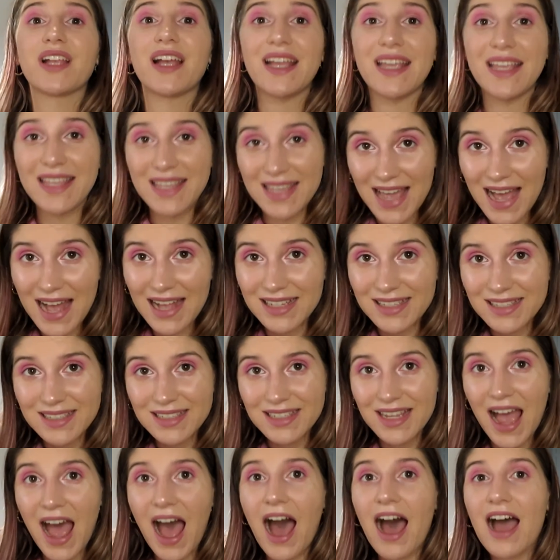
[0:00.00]
Yes,
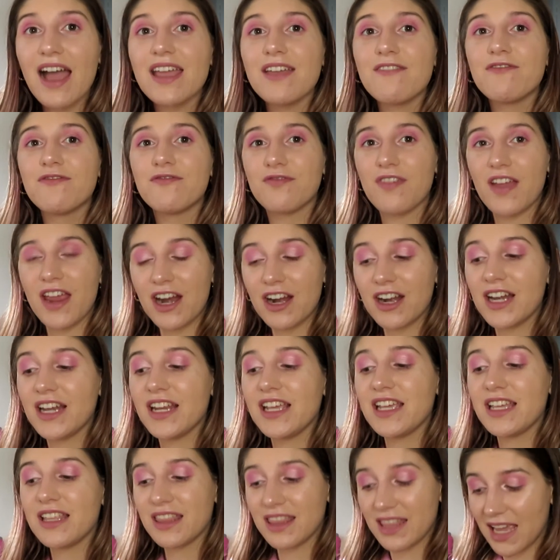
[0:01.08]
I
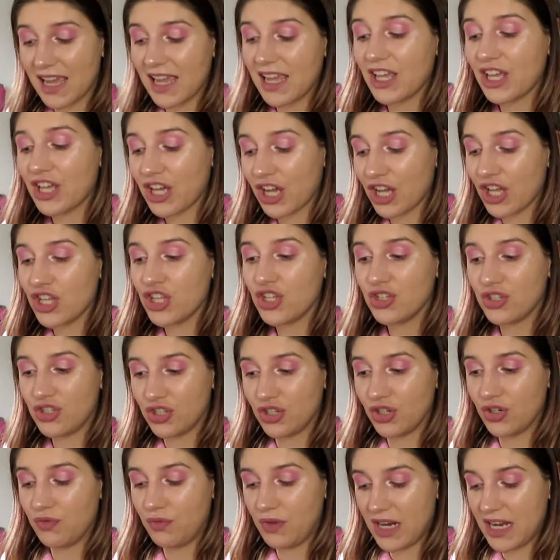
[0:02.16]
fairly think you
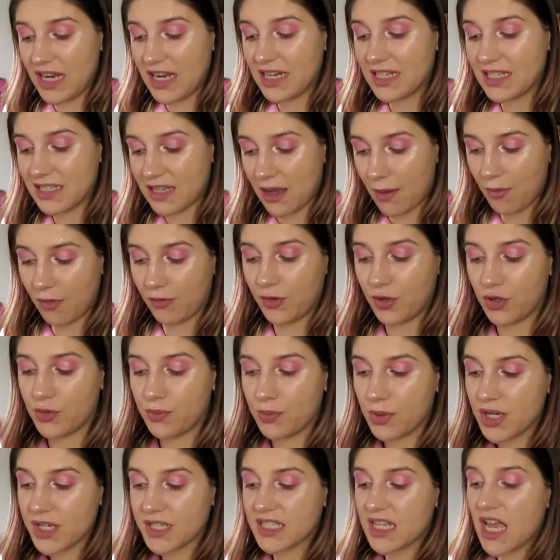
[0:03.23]
should read some of her
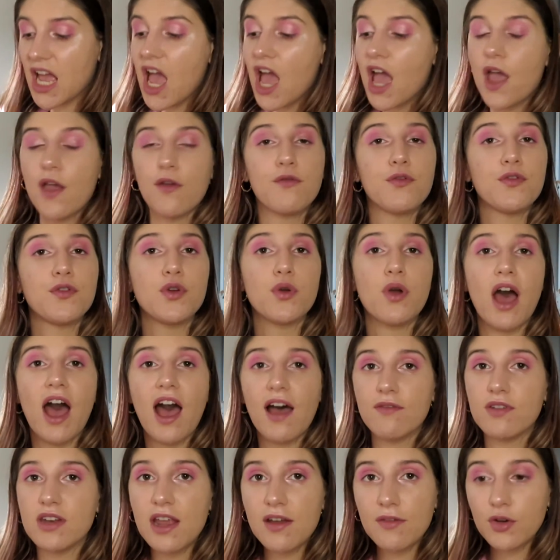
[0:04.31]
books. If you
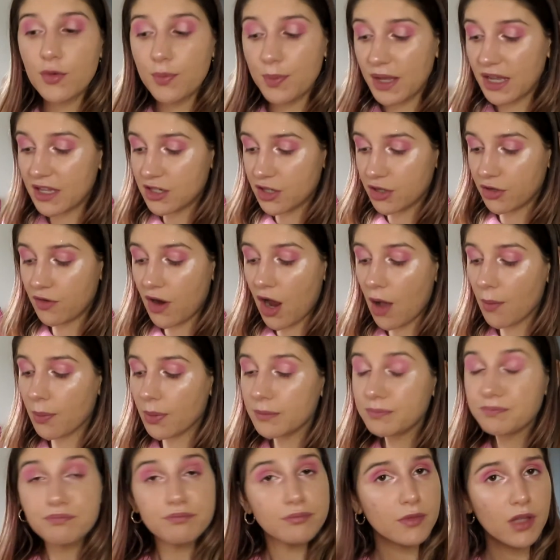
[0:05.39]
have never picked her
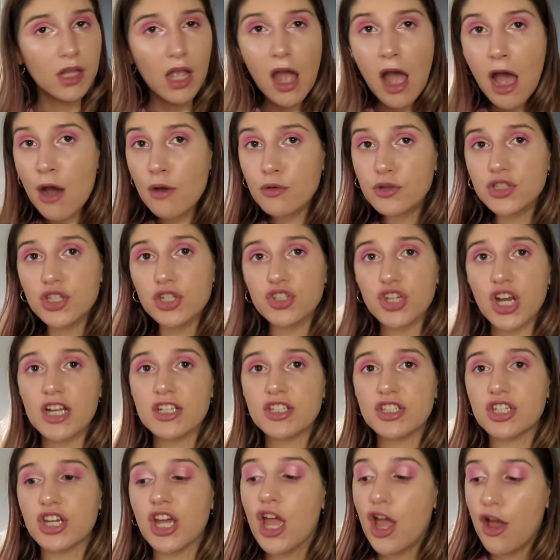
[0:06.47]
up, I would
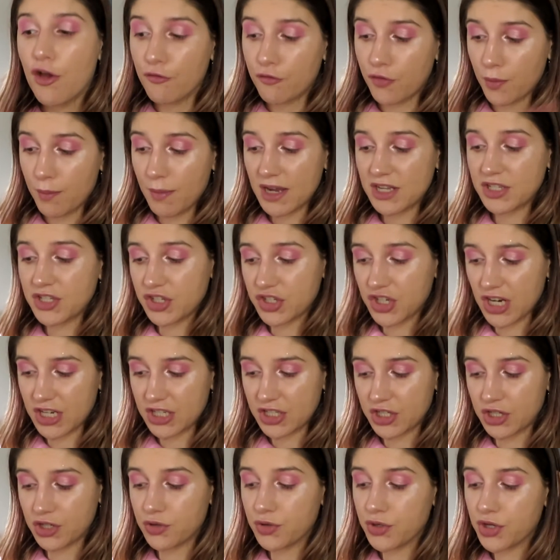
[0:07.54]
suggest, from my
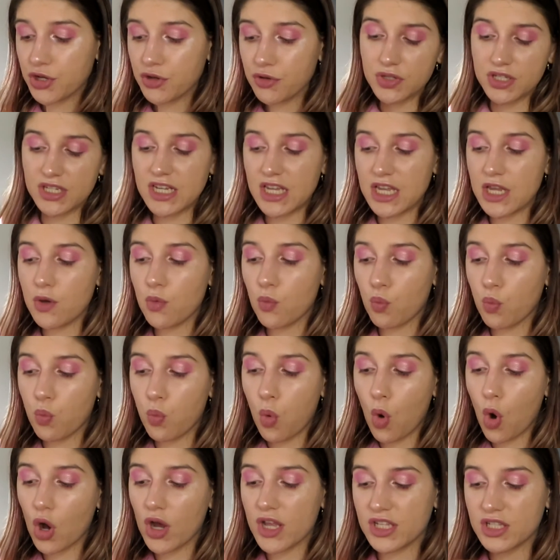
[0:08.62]
suggestion, you see
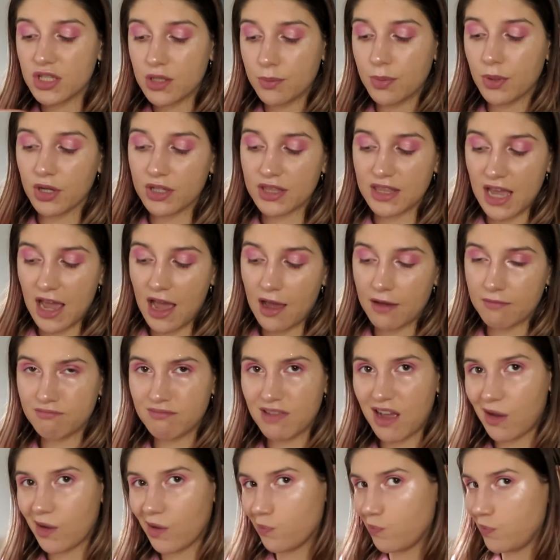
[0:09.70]
what is the book that
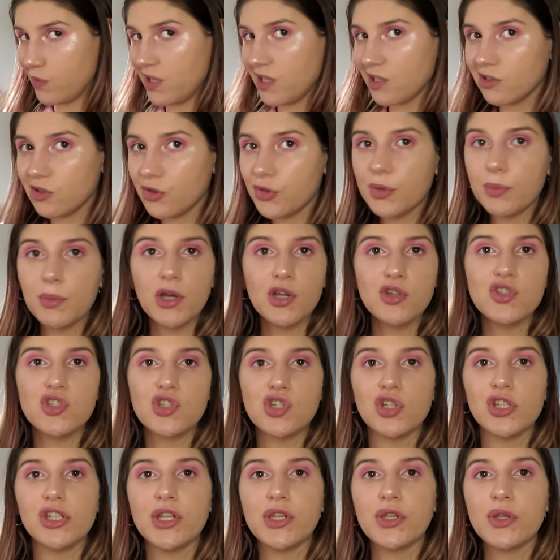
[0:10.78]
appealed the most
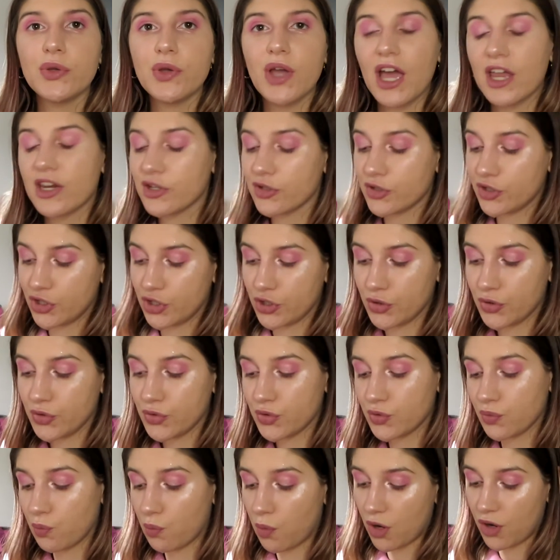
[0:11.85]
to you and you
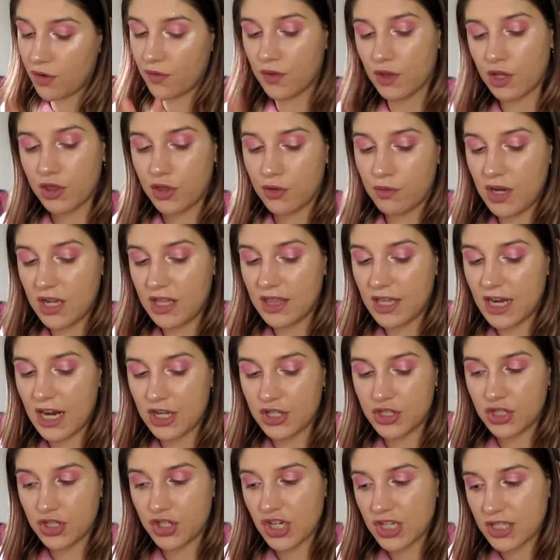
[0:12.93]
choose one of the 3 that I
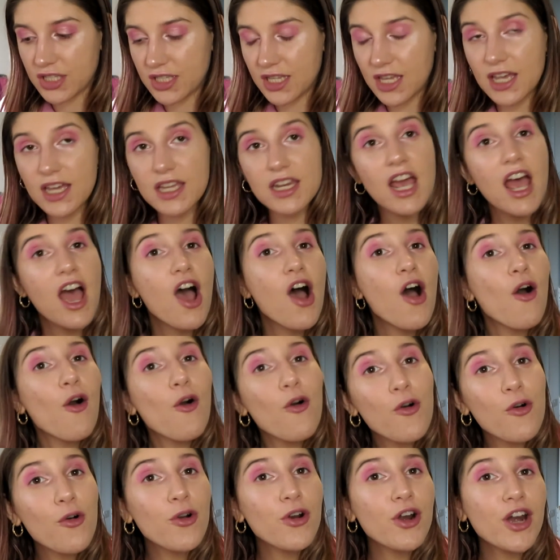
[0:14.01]
suggested.
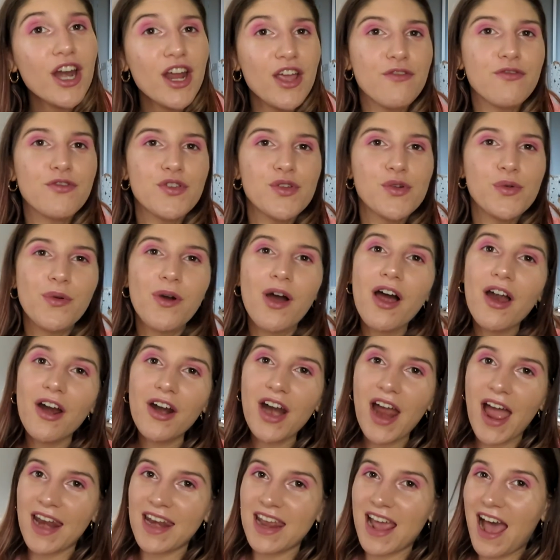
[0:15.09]
Or if you
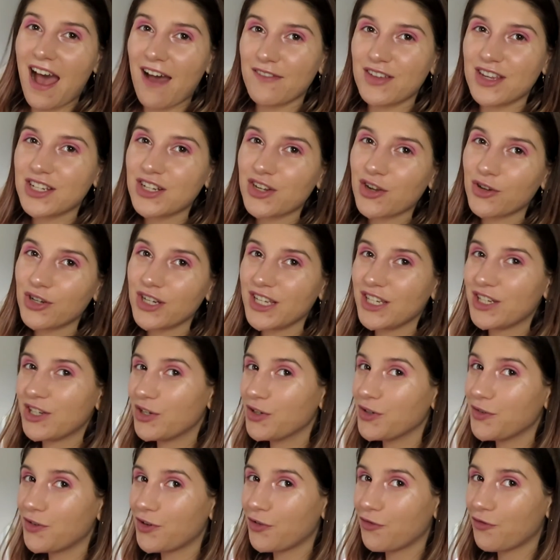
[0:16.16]
are an avid Colleen
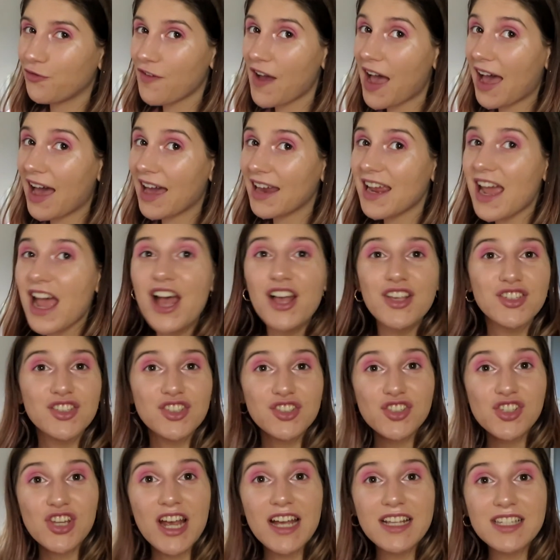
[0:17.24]
Hoover fan,
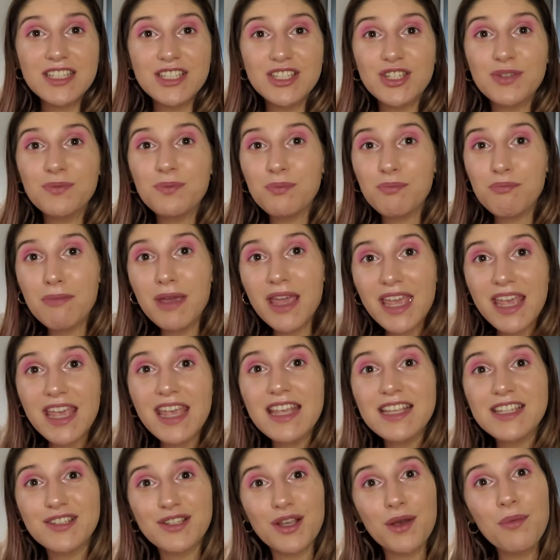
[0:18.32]
suggest to
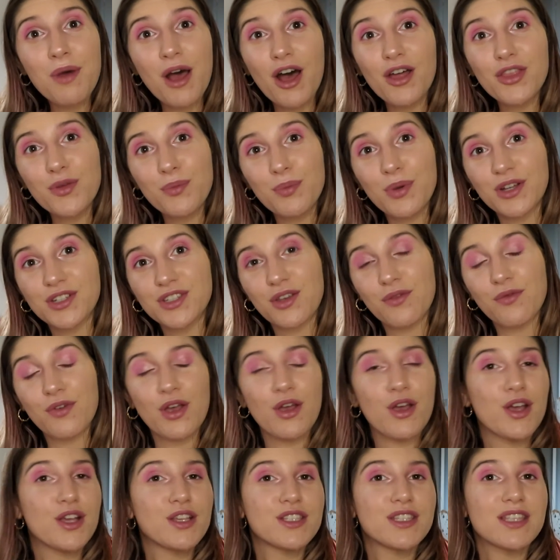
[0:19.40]
me some other books of
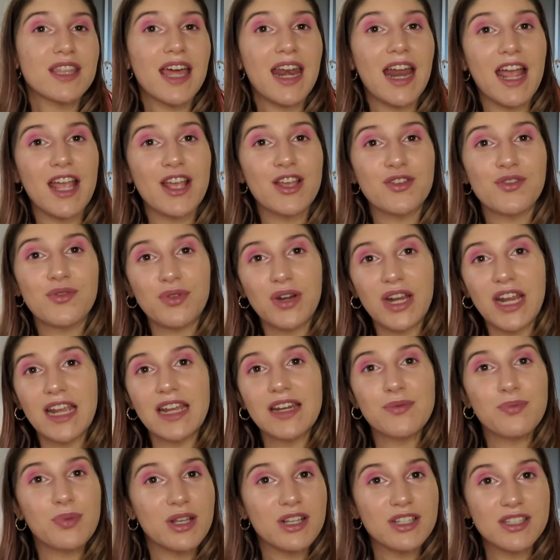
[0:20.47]
hers that I could
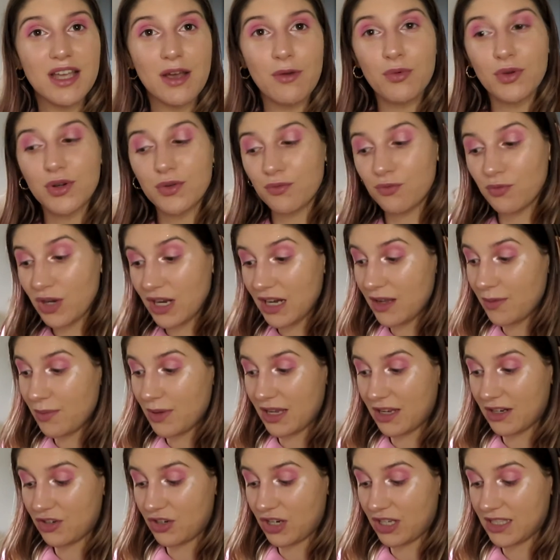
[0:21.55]
read, because I would really
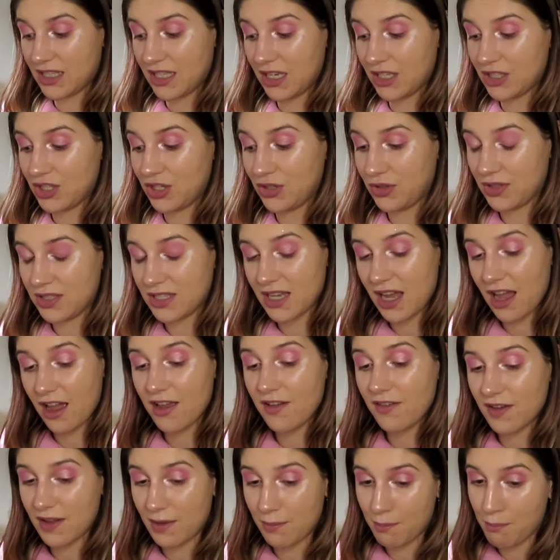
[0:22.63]
be interested to
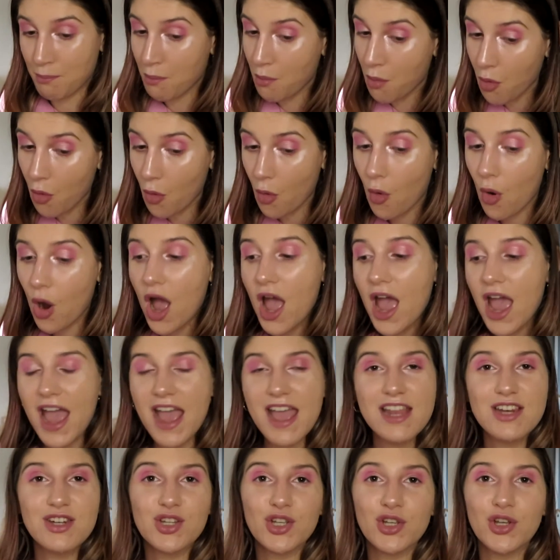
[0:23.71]
dive more
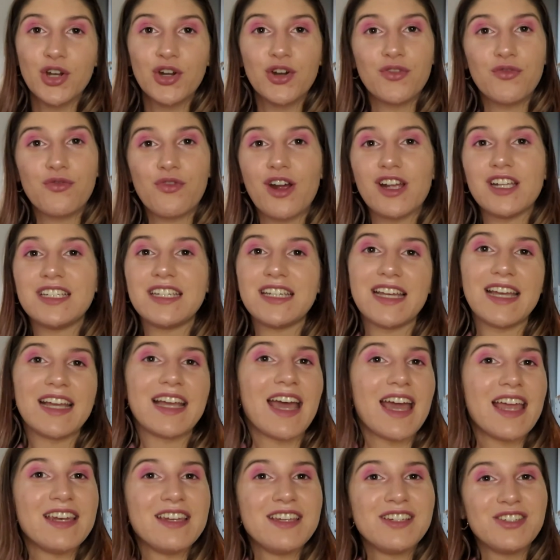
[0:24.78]
into her writing
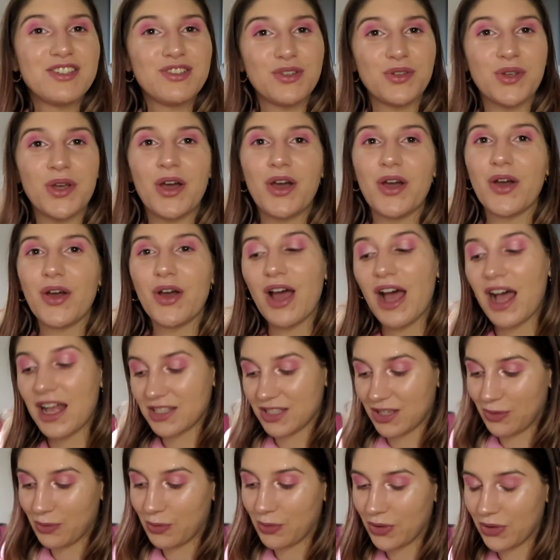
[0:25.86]
and into her as
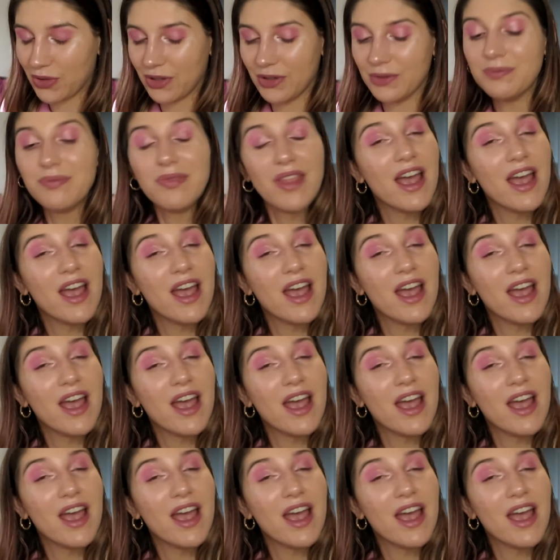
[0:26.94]
an author.